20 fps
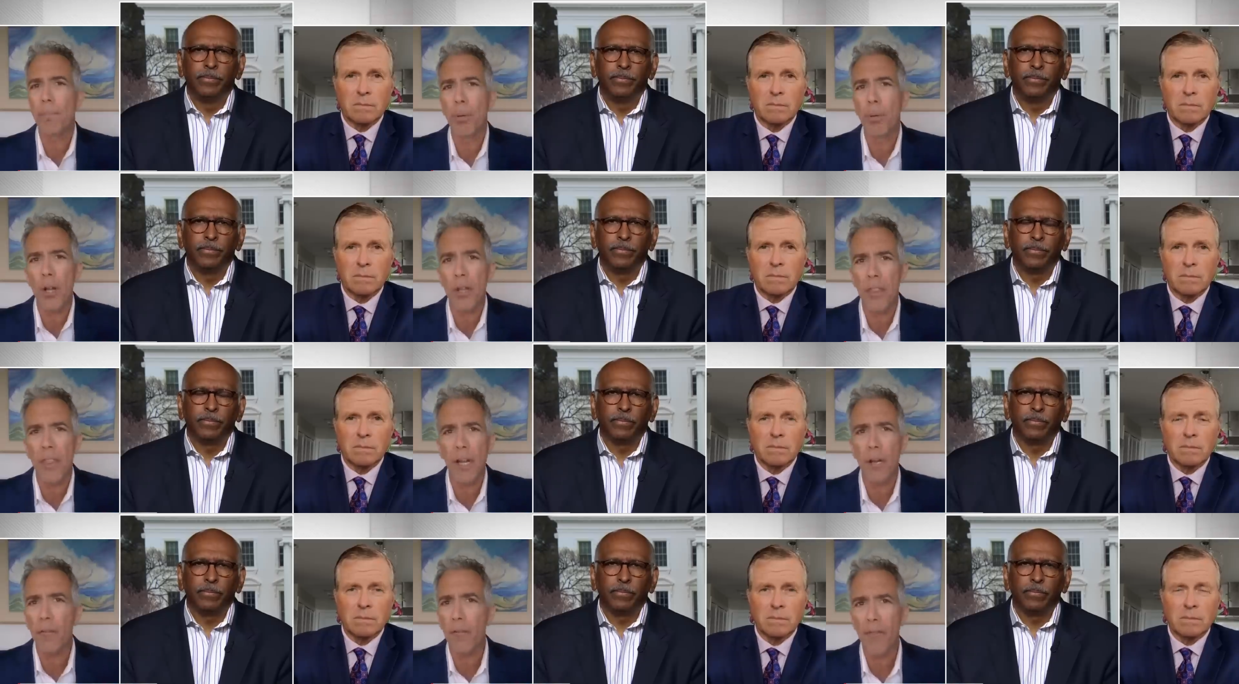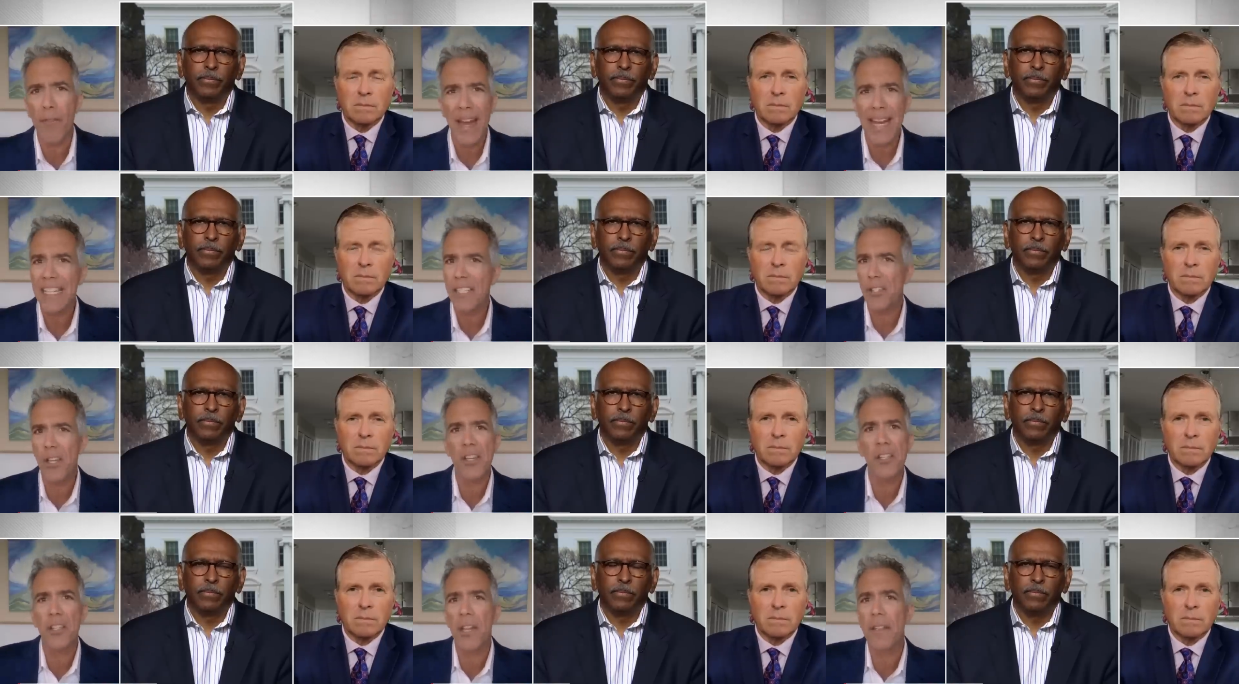Speaker 1: to put their
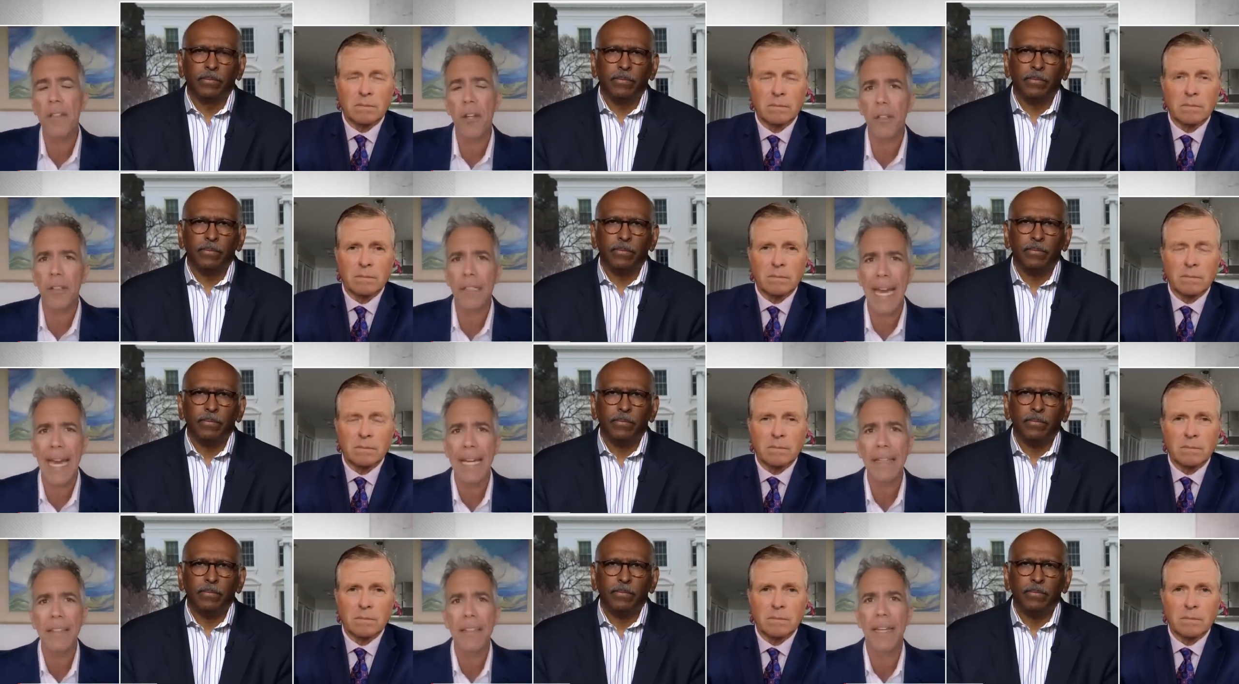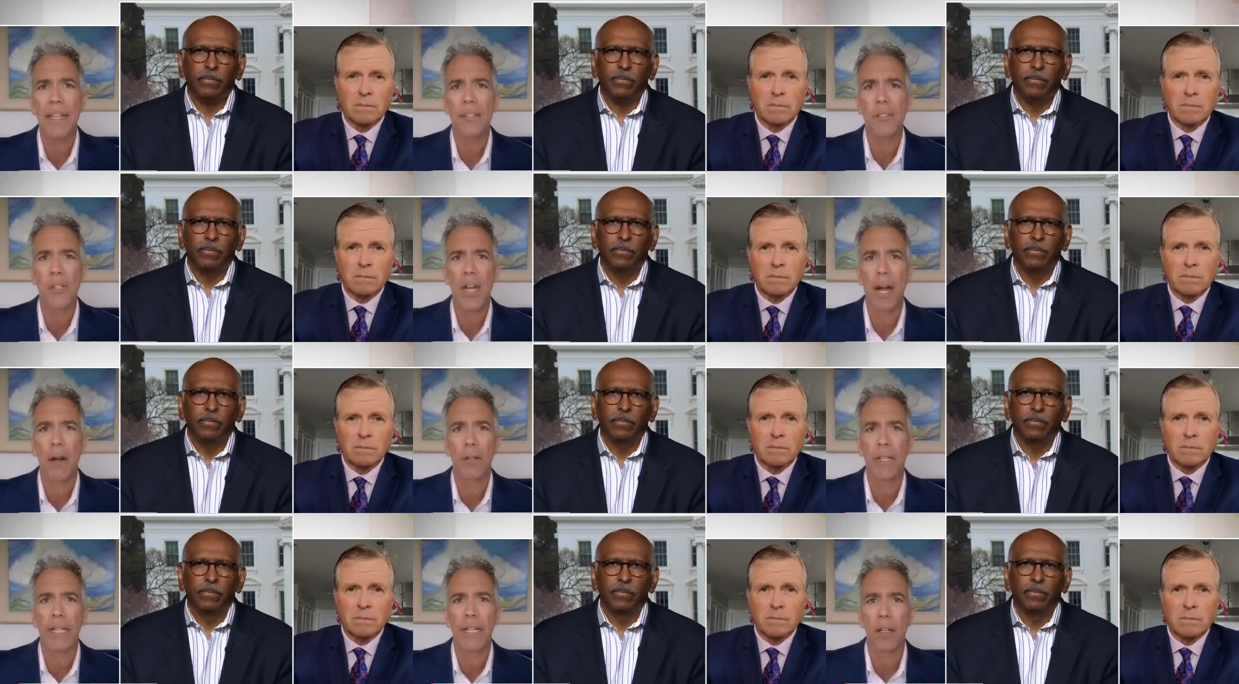faces and their candidates
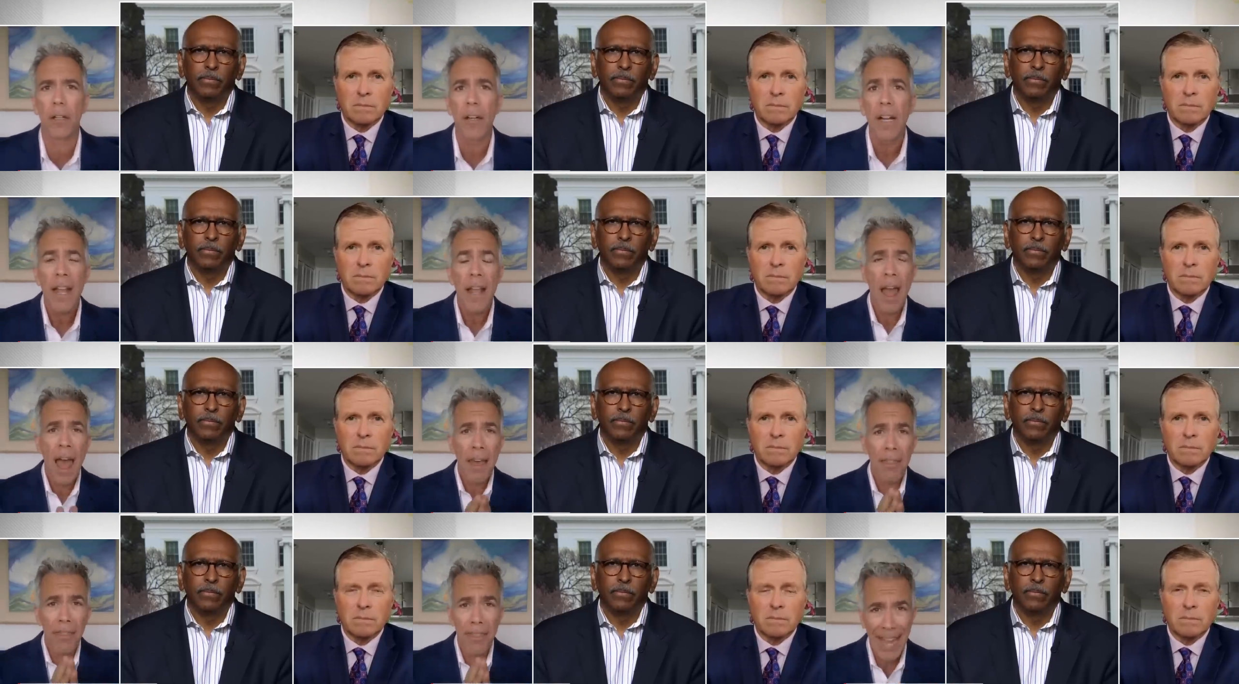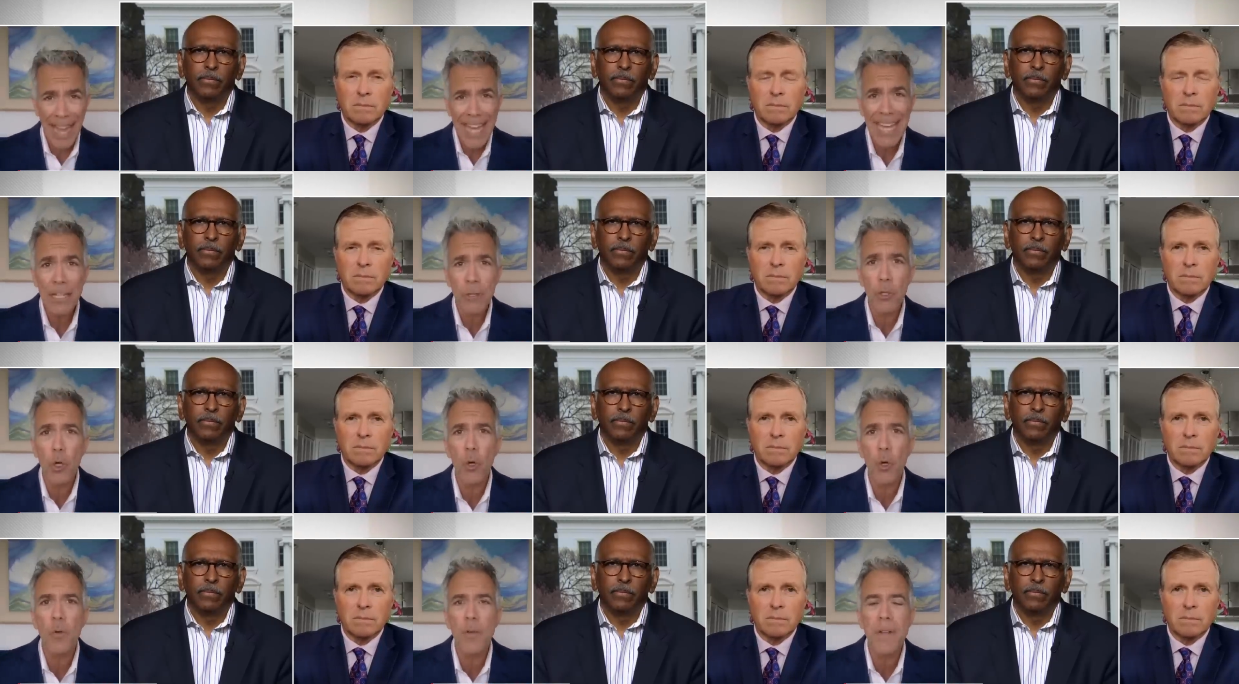out here. They
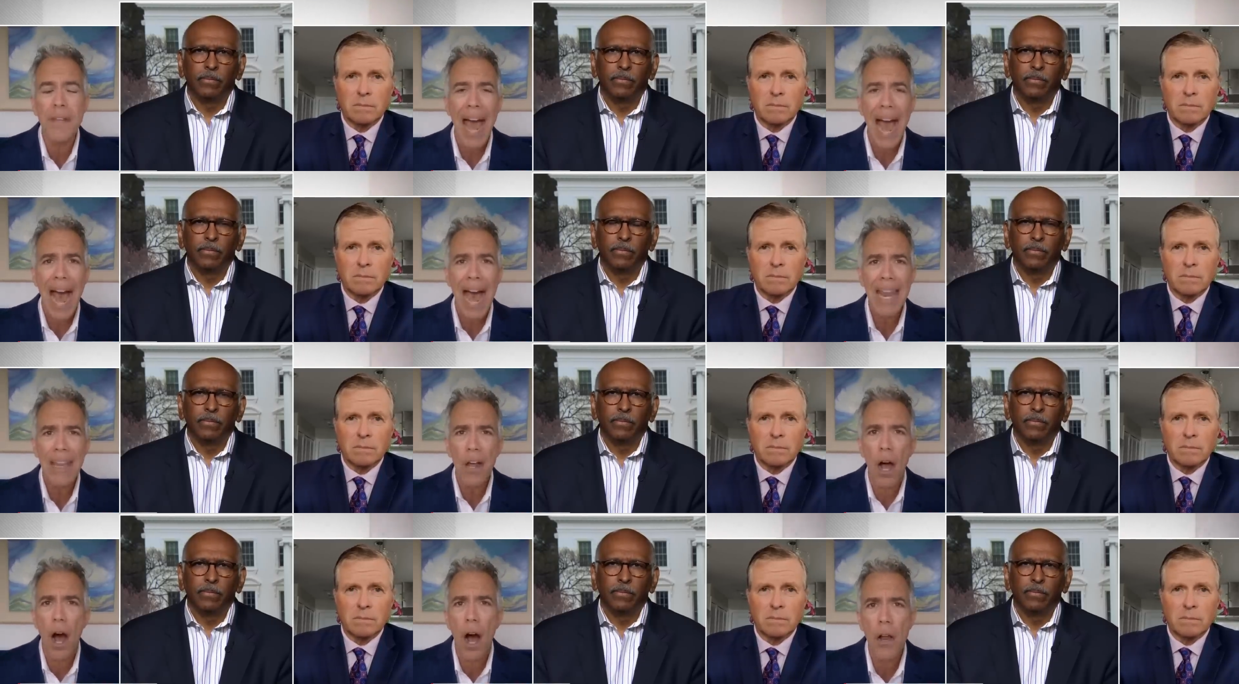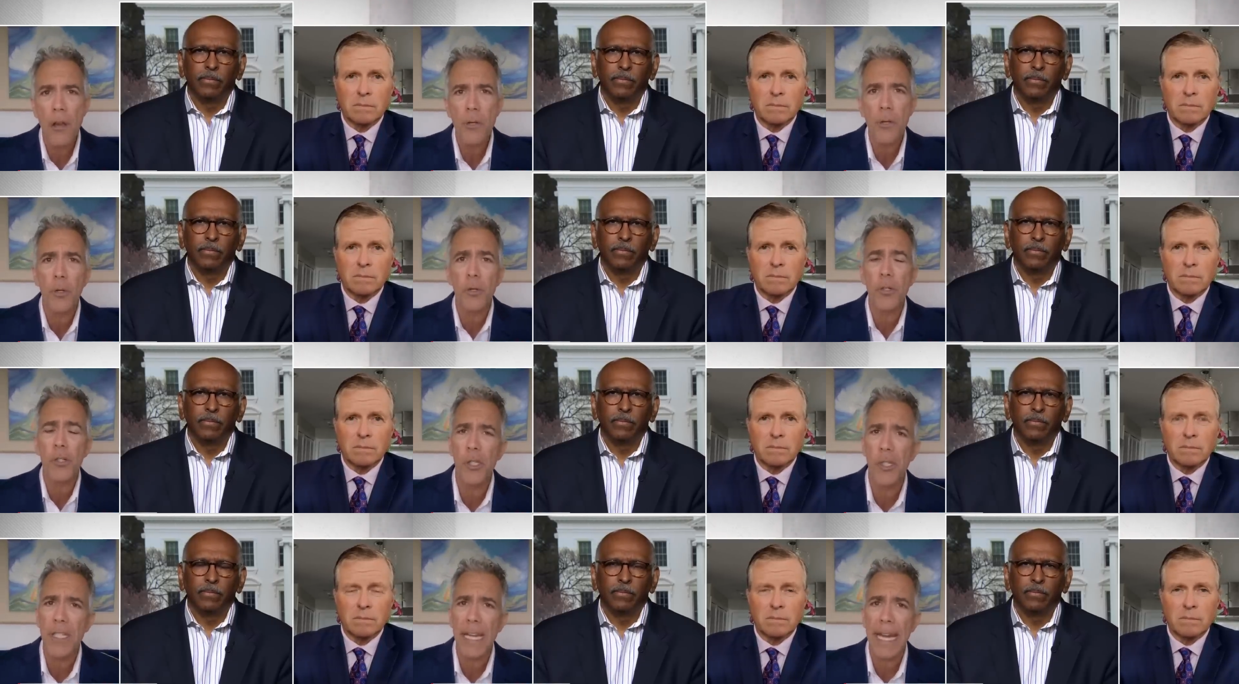do not
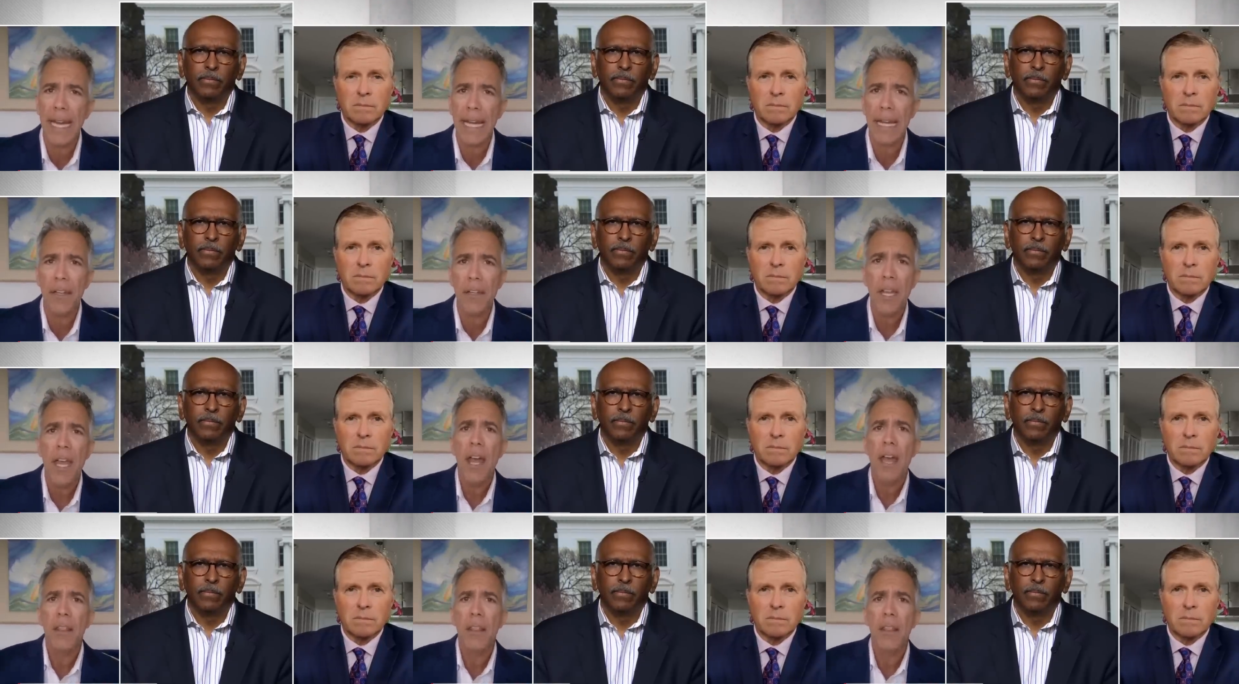understand